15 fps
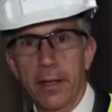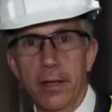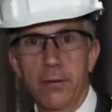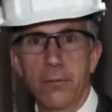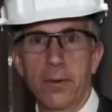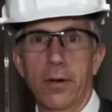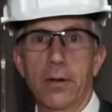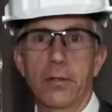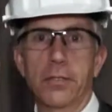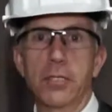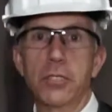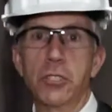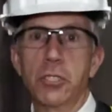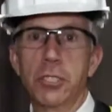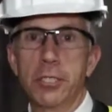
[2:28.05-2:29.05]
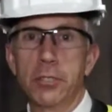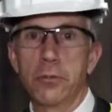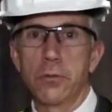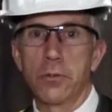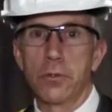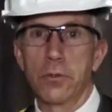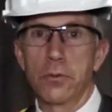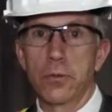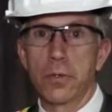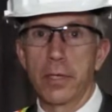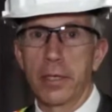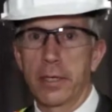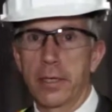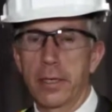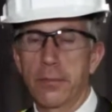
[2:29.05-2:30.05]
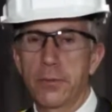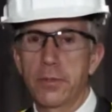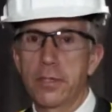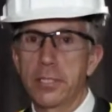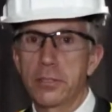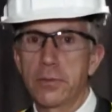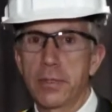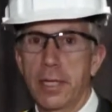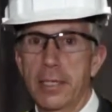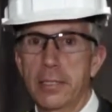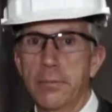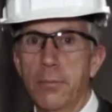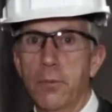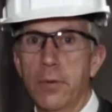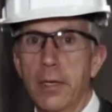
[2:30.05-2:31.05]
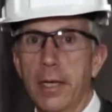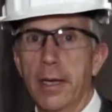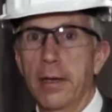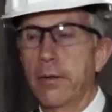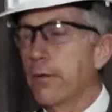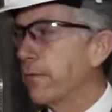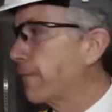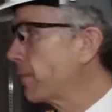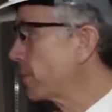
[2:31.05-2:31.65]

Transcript: Here we're on the G corridor, and there are a couple of things we'd like to point out.